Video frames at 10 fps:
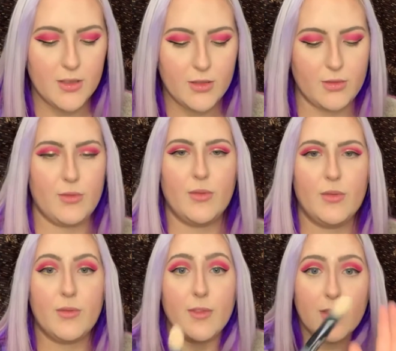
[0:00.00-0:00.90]
Oh,
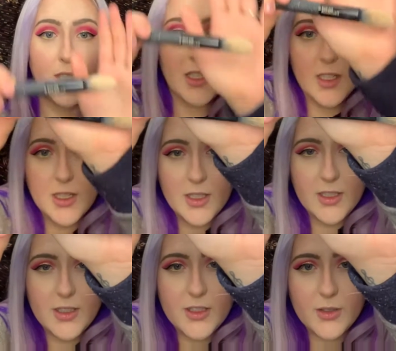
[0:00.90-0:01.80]

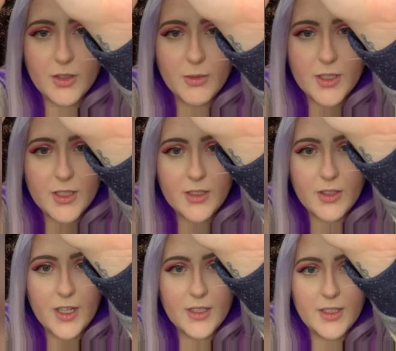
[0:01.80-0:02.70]
that's really what it says, guys.